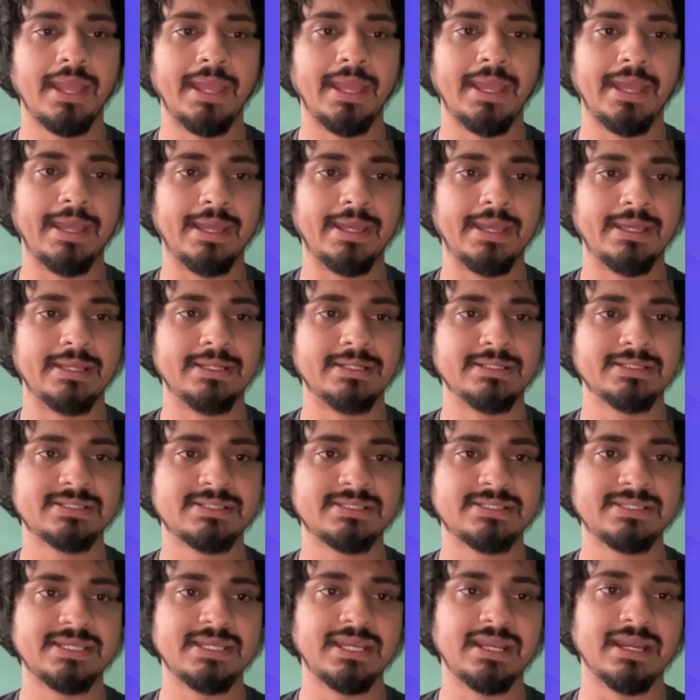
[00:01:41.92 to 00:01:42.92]
and
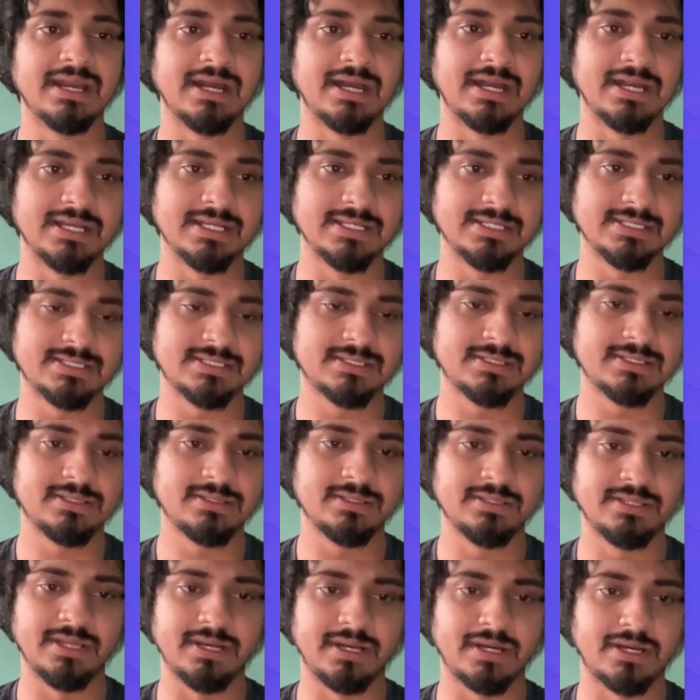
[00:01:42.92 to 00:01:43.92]
see guys,
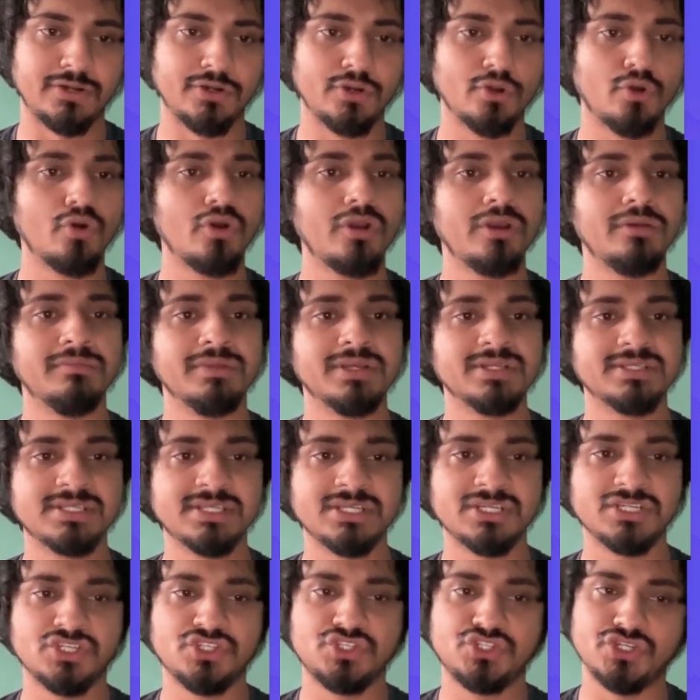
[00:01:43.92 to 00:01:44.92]
there are no
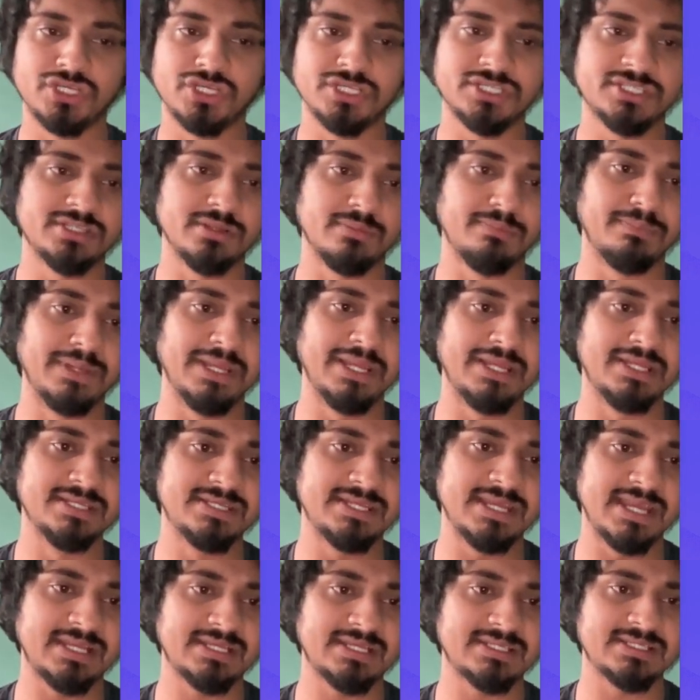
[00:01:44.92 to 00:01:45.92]
images, just the plain
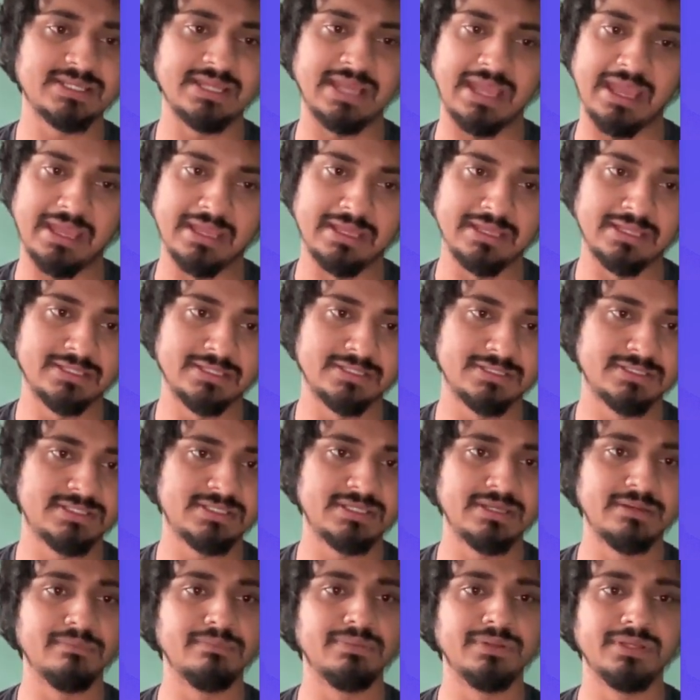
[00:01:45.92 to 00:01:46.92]
text, and
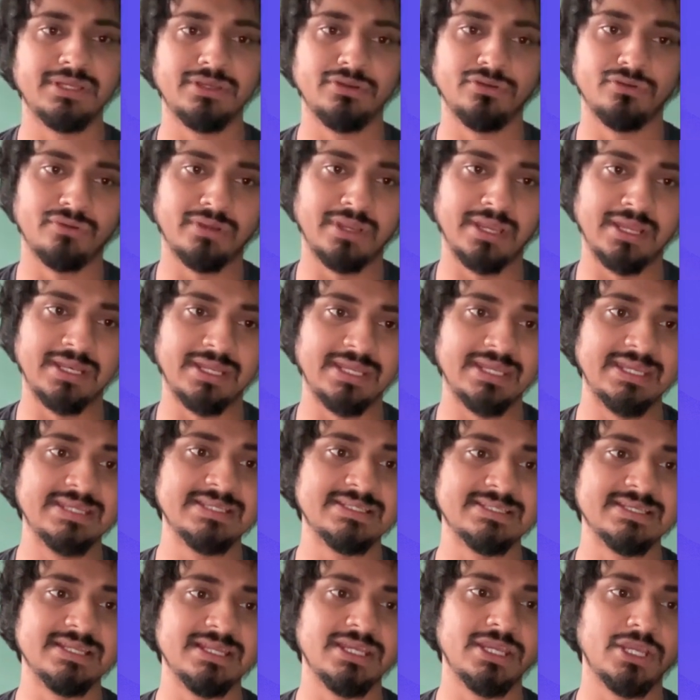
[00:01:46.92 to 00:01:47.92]
simply you can
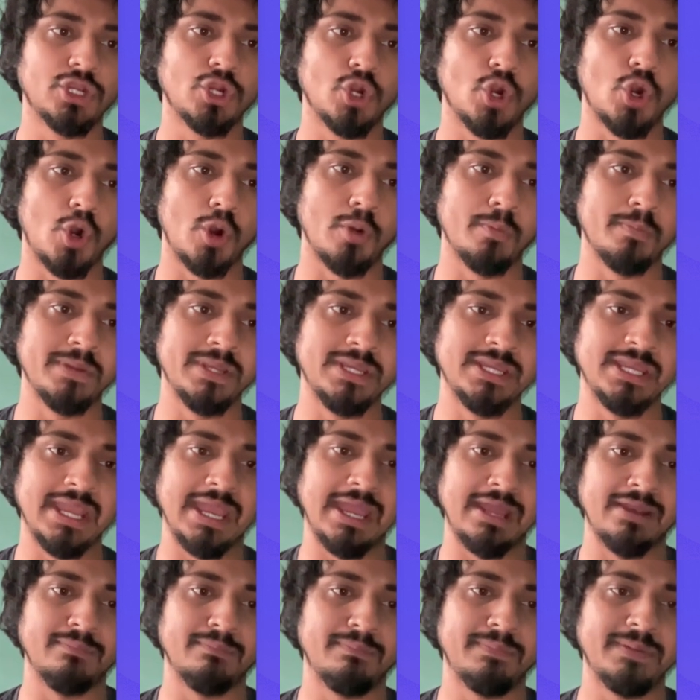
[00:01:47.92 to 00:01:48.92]
easily copy
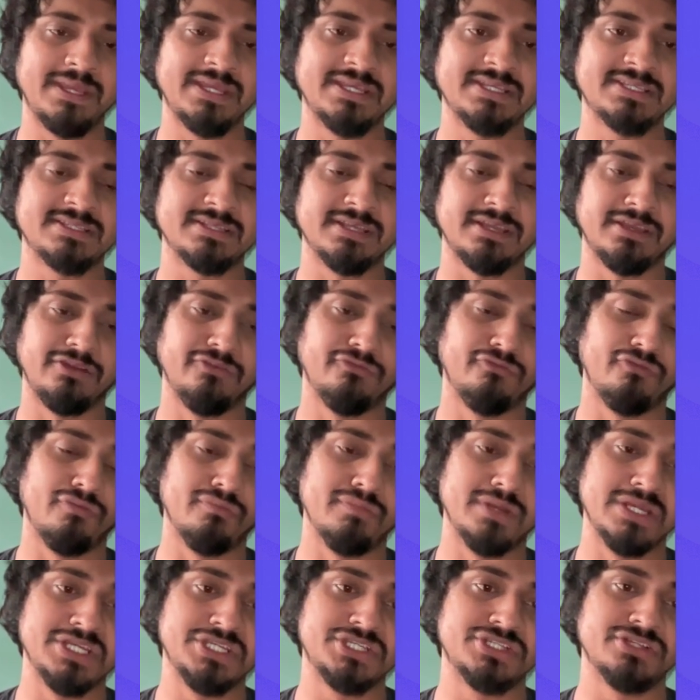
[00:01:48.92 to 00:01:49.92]
and paste the
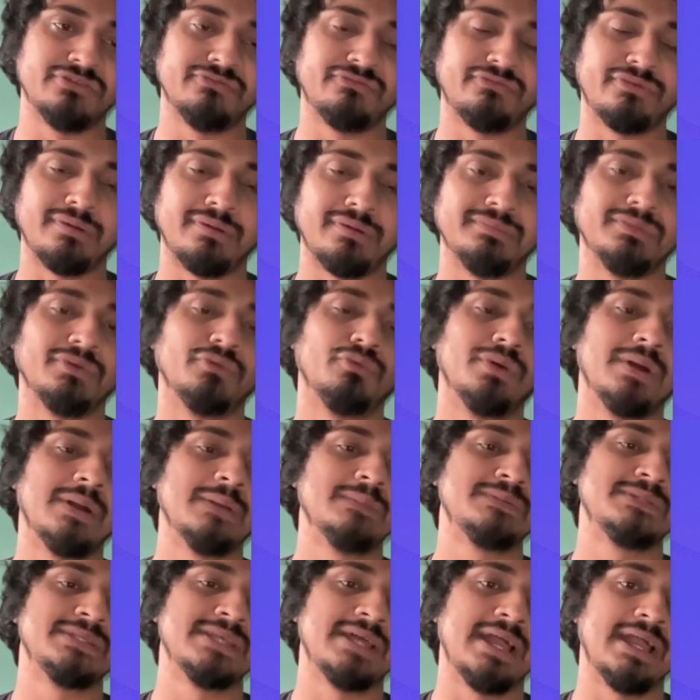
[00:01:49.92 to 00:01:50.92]
information from the
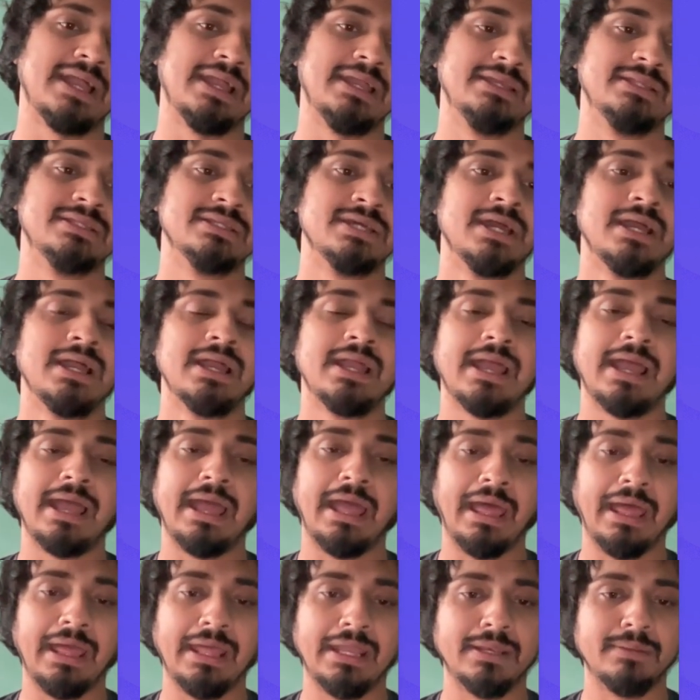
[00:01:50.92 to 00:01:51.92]
website
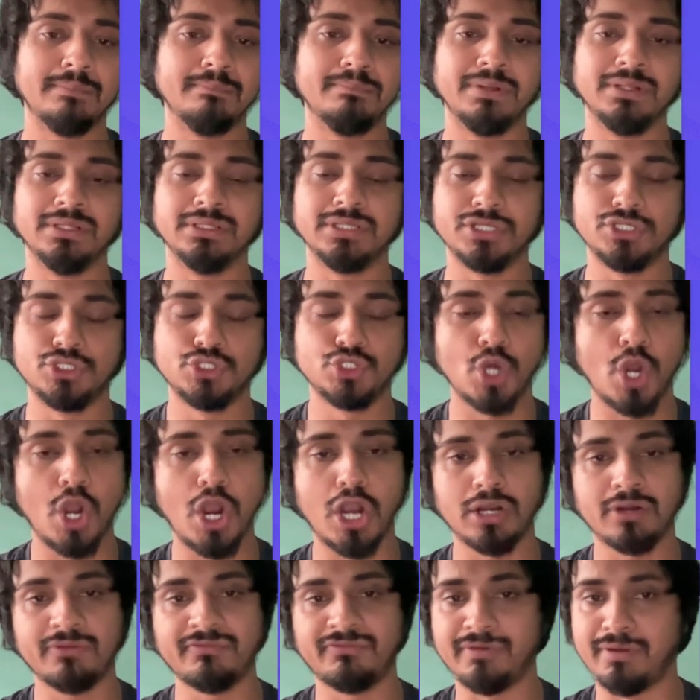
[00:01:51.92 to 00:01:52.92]
and build a
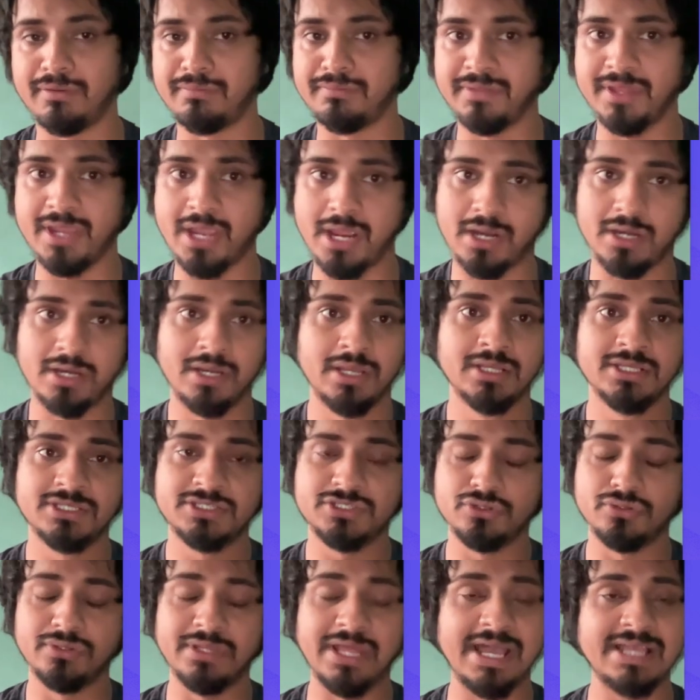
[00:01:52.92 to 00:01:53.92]
doc from there.
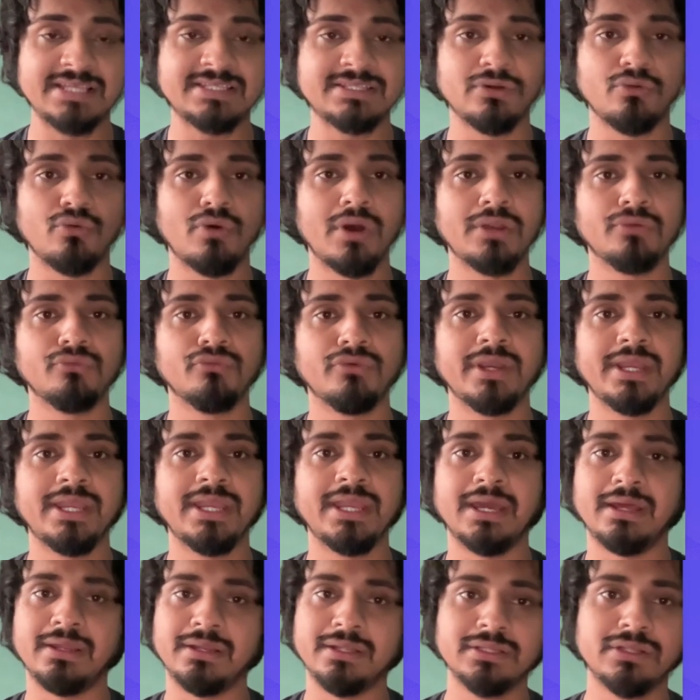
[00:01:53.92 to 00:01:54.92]
So that's the one
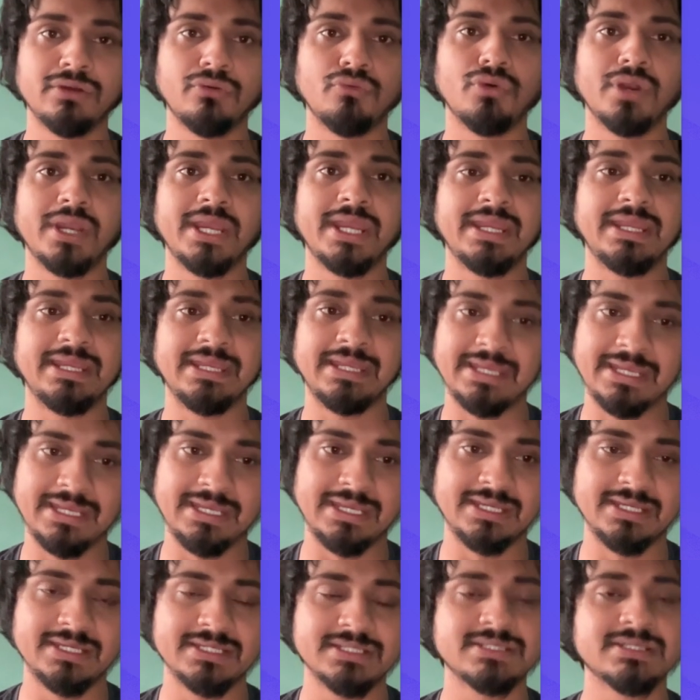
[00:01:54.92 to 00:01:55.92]
way. Another way
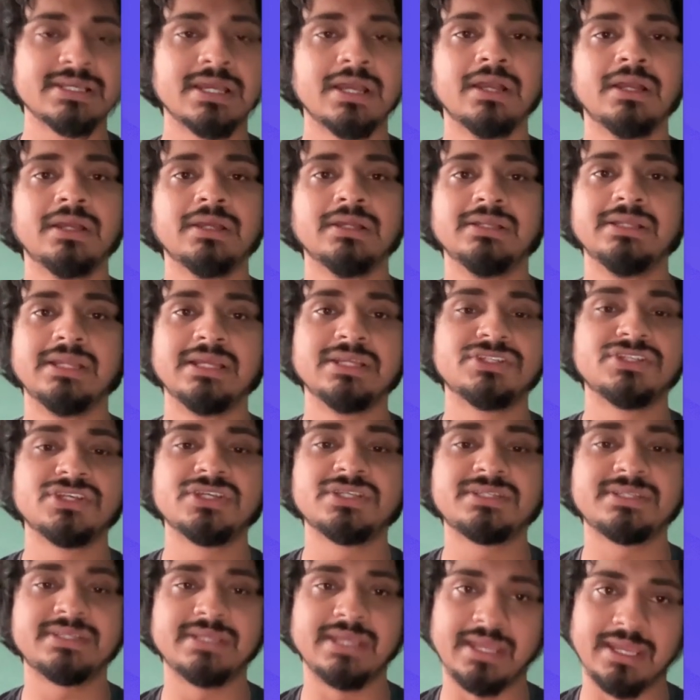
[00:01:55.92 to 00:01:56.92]
is, let's
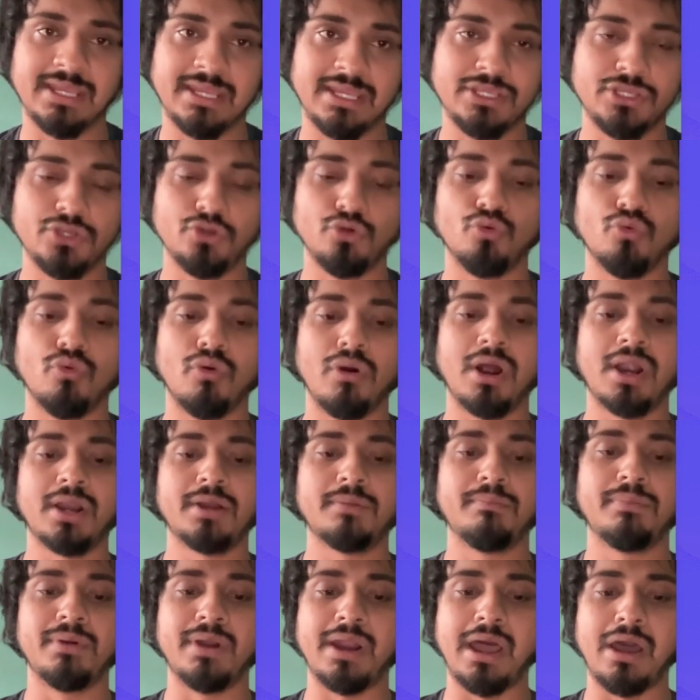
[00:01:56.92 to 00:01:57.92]
just say you
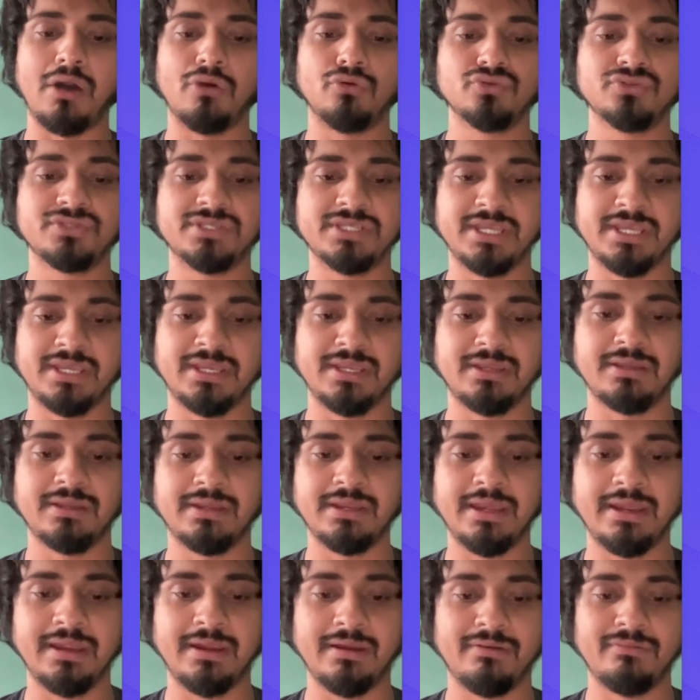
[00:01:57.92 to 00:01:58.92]
are browsing
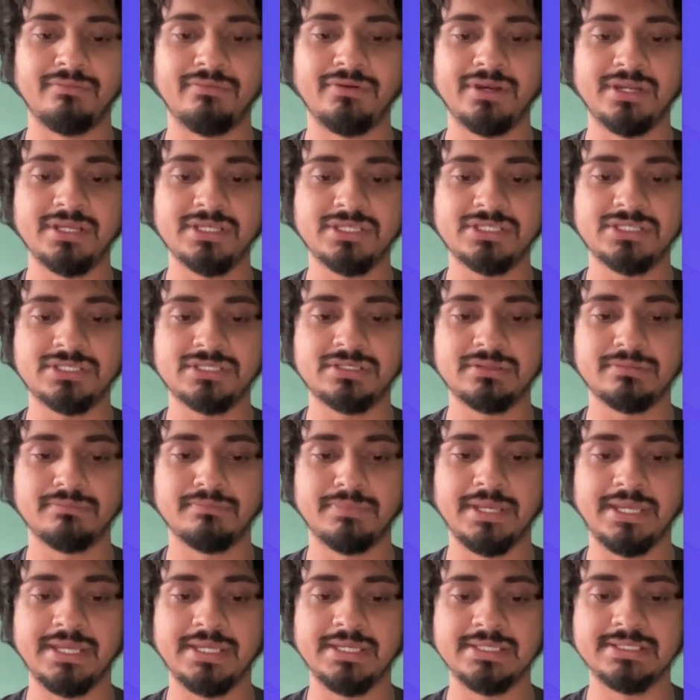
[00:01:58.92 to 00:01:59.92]
Everest
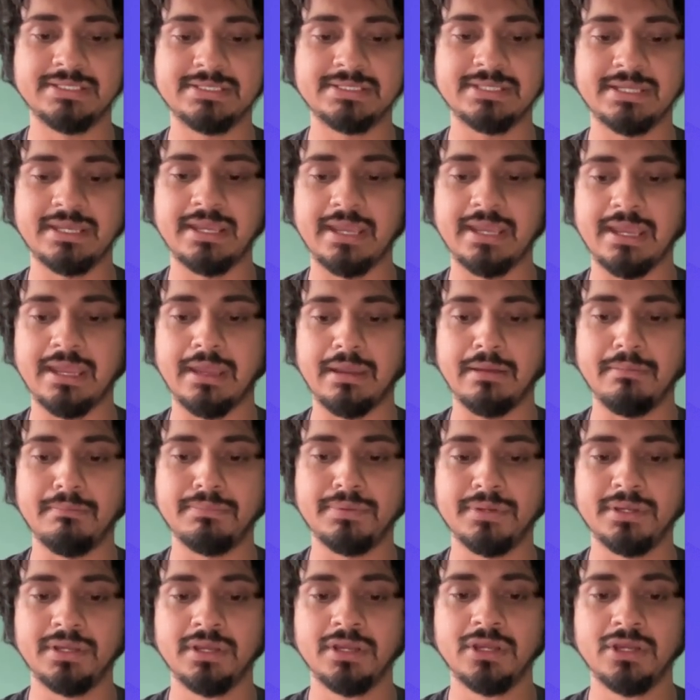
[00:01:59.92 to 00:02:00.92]
Base
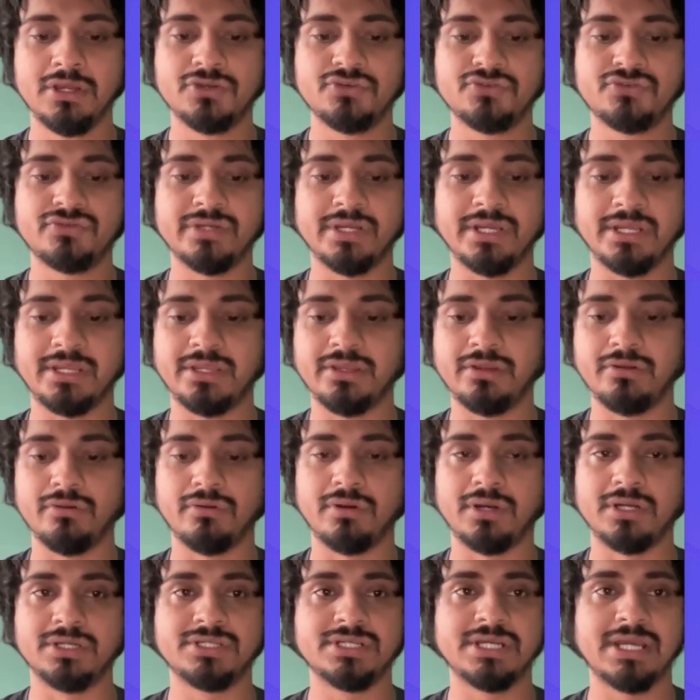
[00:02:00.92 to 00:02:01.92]
Camp Trek. You
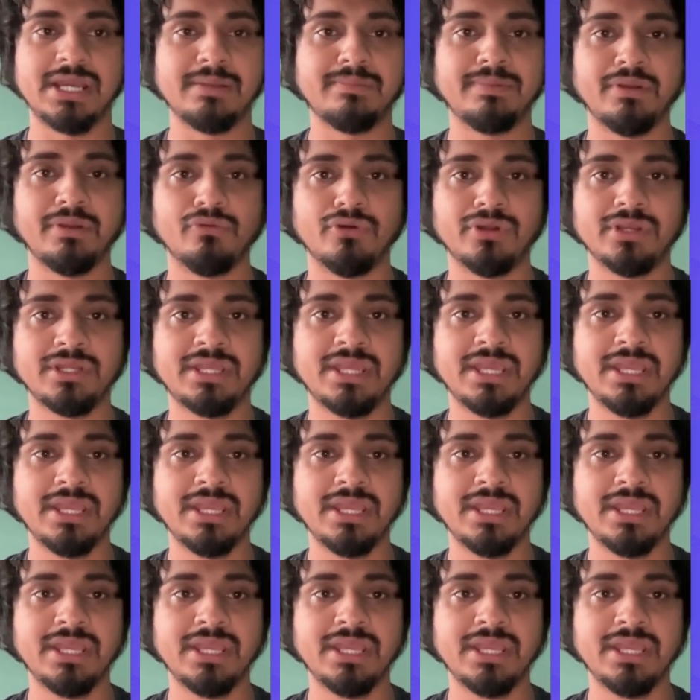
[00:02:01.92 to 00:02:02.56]
are typing one